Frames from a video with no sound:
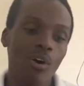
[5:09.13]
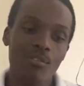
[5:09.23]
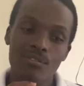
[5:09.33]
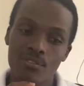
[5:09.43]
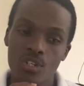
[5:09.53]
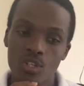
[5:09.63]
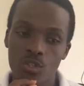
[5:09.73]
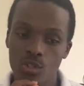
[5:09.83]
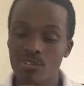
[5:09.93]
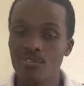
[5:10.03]
of
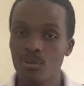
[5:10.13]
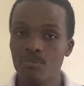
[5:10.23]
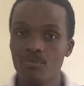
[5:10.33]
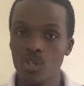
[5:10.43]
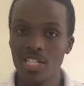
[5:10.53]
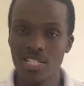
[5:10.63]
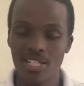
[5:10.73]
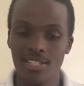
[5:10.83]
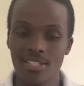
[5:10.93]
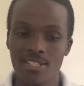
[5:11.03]
uniform body
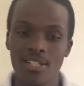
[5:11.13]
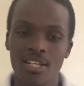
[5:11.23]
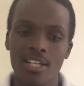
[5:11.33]
size.